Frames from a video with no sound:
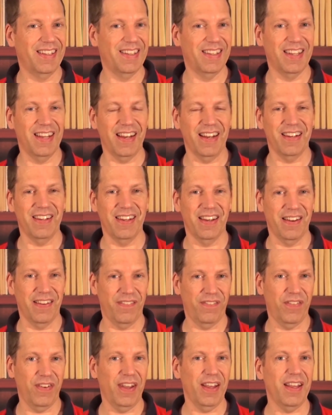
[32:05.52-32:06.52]
did it, did it
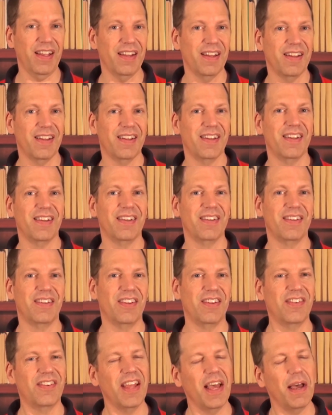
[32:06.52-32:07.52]
fit?
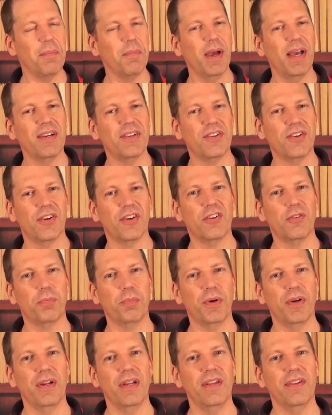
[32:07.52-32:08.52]
Does that match your
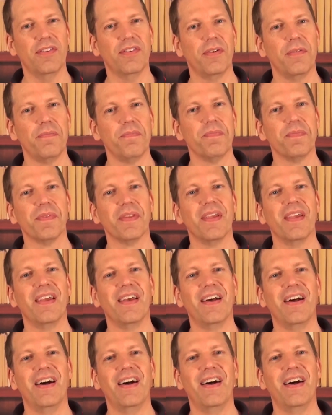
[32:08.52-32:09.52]
experience?
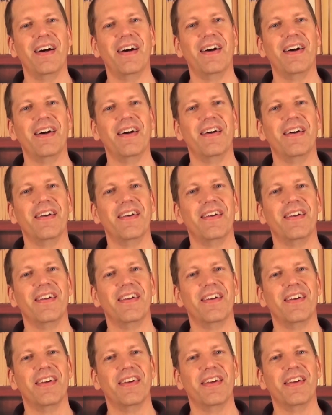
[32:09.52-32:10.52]
Uh,
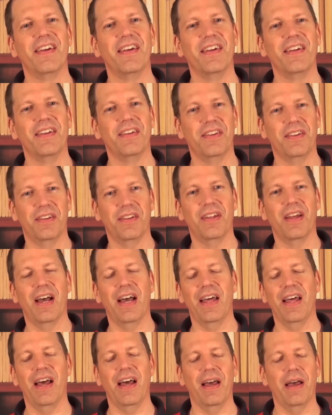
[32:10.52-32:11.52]
I,
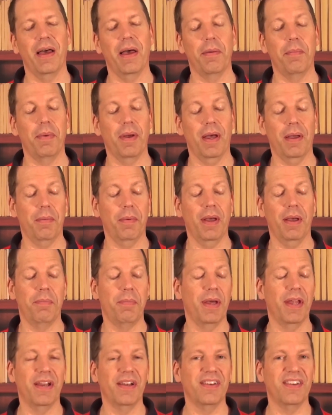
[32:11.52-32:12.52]
I, I, I
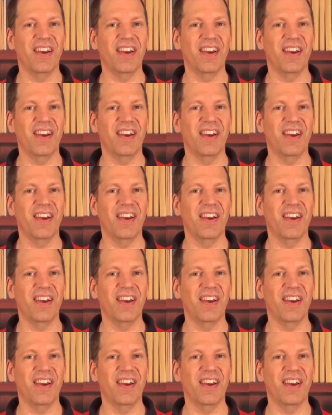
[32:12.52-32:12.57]
bet it